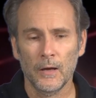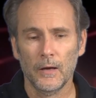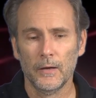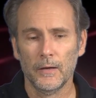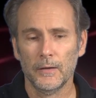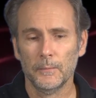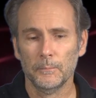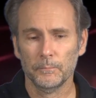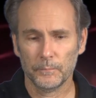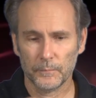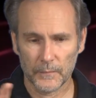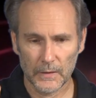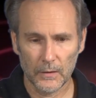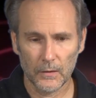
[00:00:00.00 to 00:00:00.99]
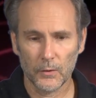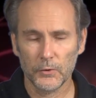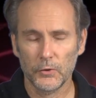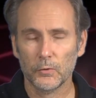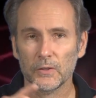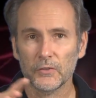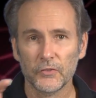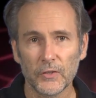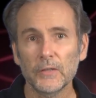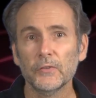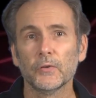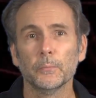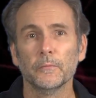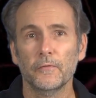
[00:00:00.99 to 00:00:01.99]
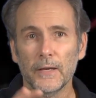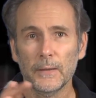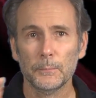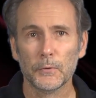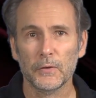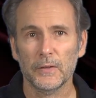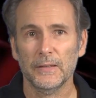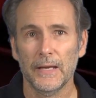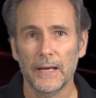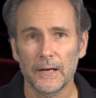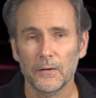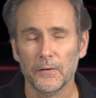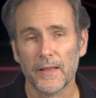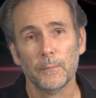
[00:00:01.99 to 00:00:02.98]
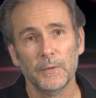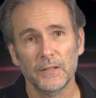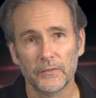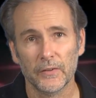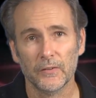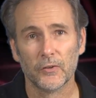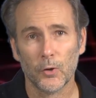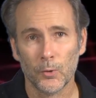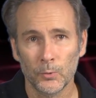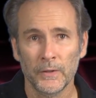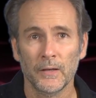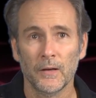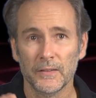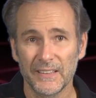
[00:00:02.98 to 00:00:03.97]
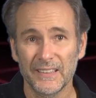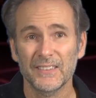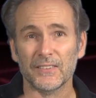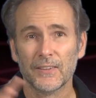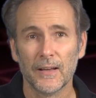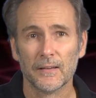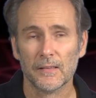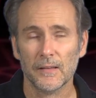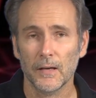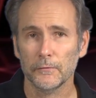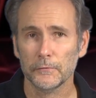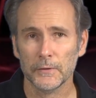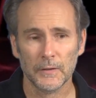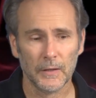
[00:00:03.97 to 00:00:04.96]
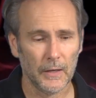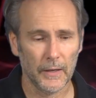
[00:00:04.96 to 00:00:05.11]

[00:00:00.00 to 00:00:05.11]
um, you know, you can see some vapor in the air, and that means it's coating on the inside of the oven.